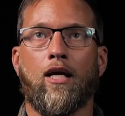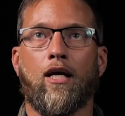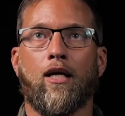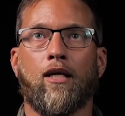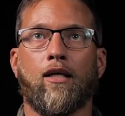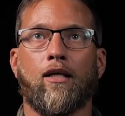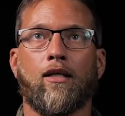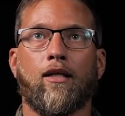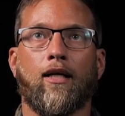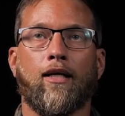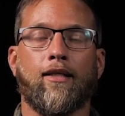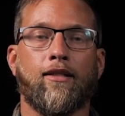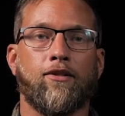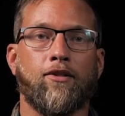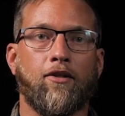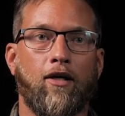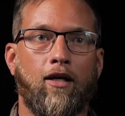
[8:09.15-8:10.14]
And I
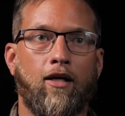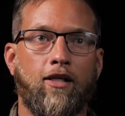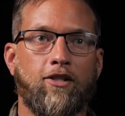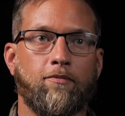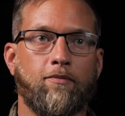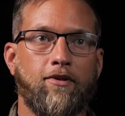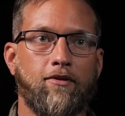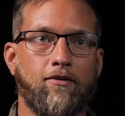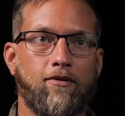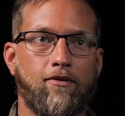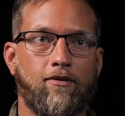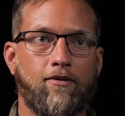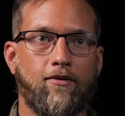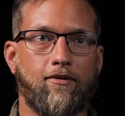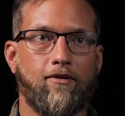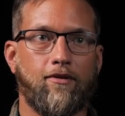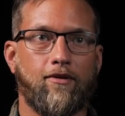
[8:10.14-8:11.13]
get to the hospital,
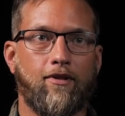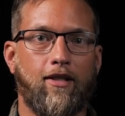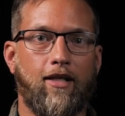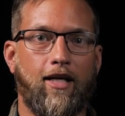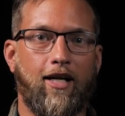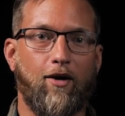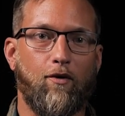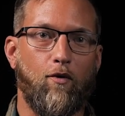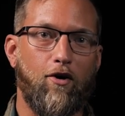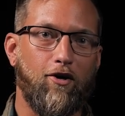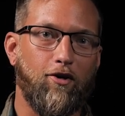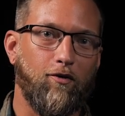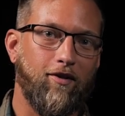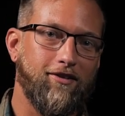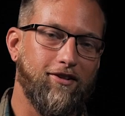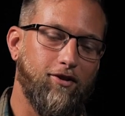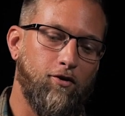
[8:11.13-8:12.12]
and I walk
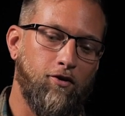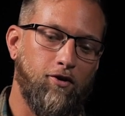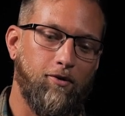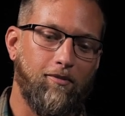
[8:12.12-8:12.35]
around the corner,